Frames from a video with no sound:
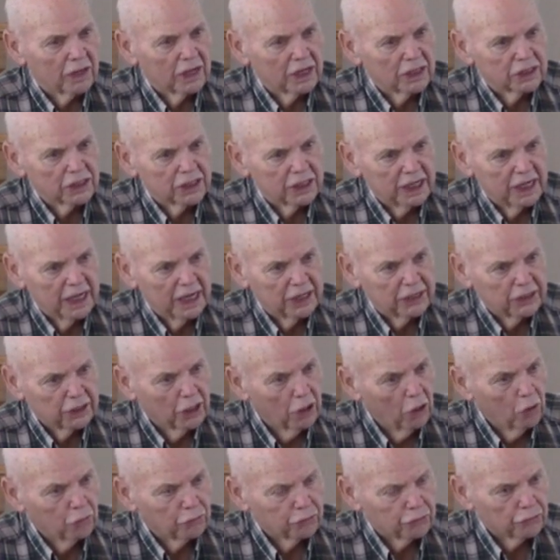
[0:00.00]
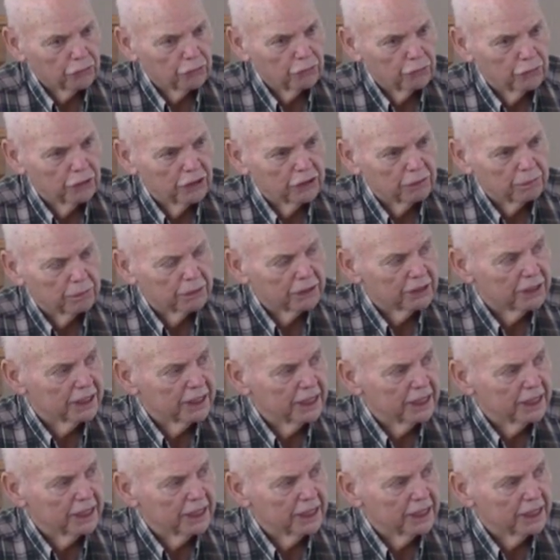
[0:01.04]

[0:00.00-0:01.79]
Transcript: things that he had to go through with,